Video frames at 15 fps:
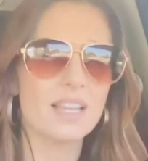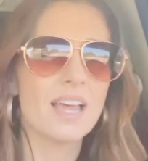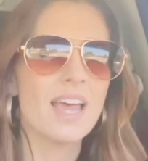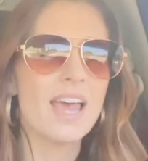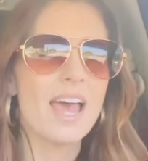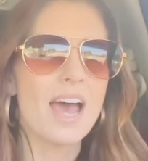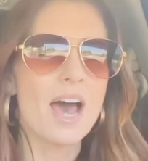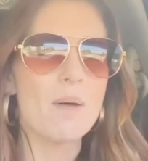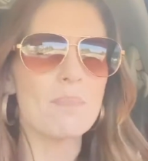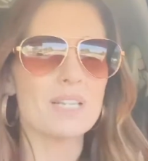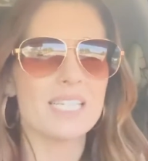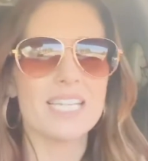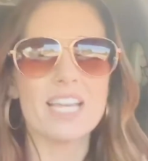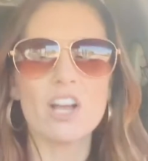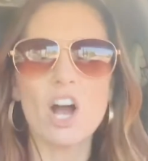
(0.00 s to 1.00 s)
But
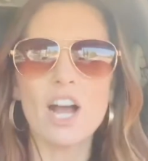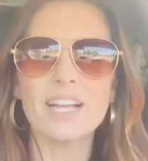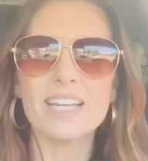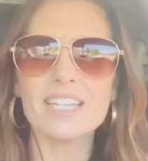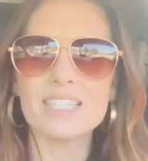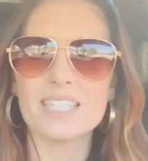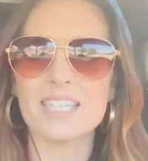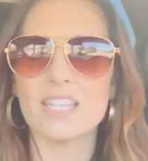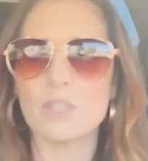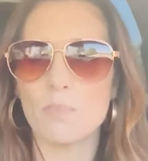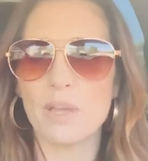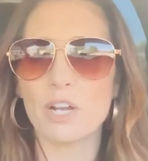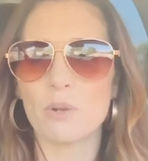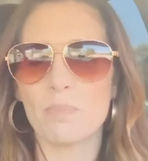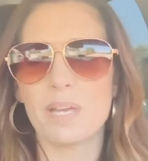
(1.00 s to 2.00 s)
see, God can see the
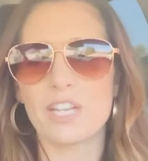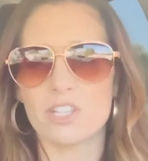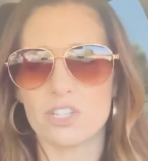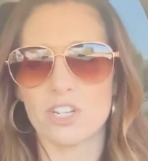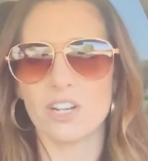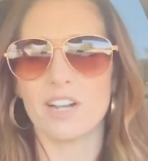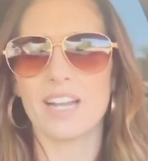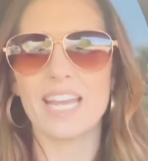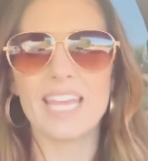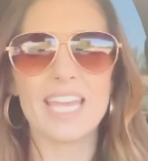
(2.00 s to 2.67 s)
bigger picture.